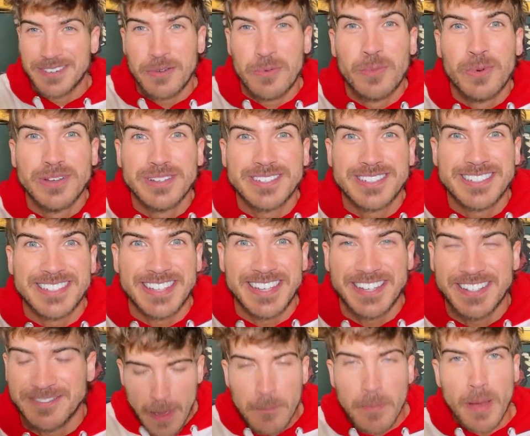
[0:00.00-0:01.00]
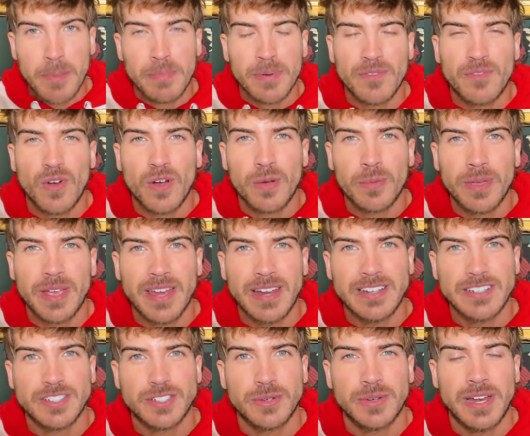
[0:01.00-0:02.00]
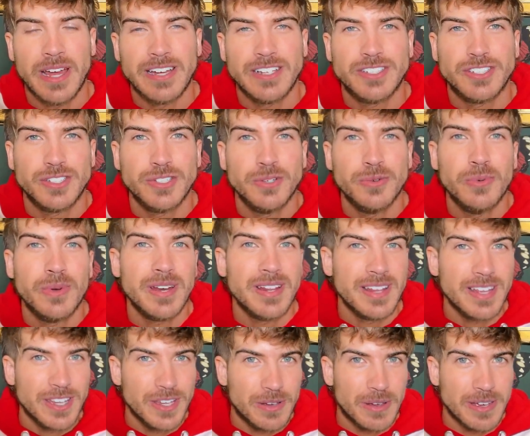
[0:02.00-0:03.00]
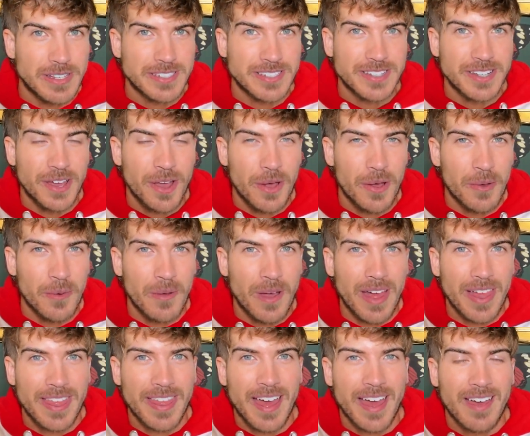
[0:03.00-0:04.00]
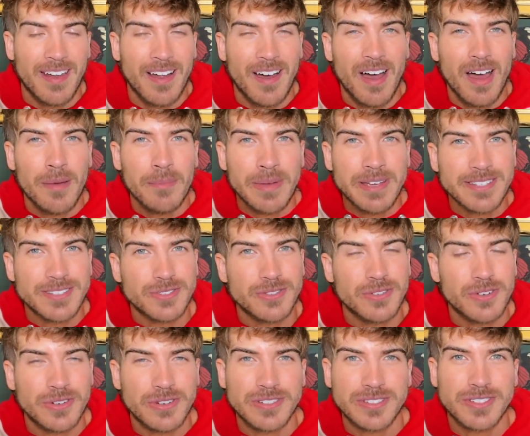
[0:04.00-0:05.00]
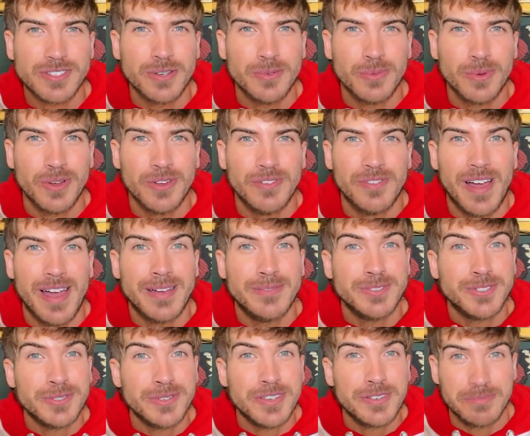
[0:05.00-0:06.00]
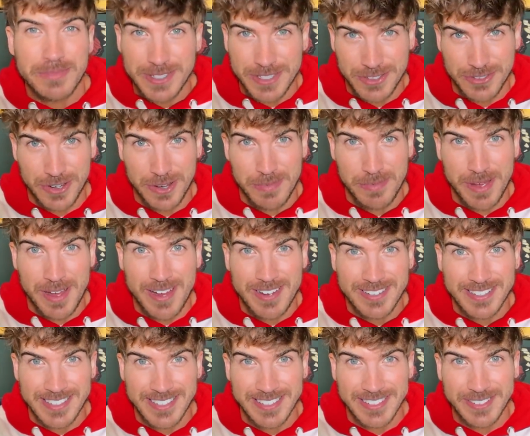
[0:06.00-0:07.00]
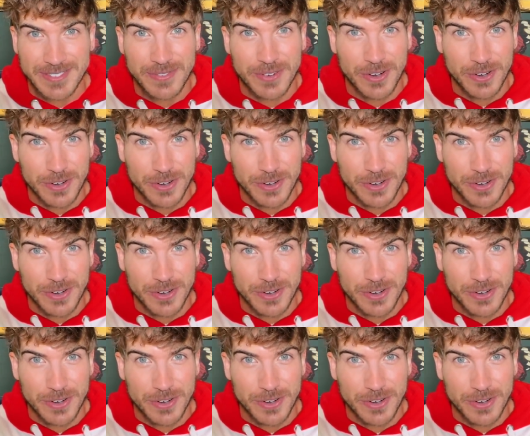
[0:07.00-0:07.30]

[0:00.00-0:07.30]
We'll see. But before we get into it, I do want to let you guys know that on my store, Crystal Wolf, I'm doing mystery boxes for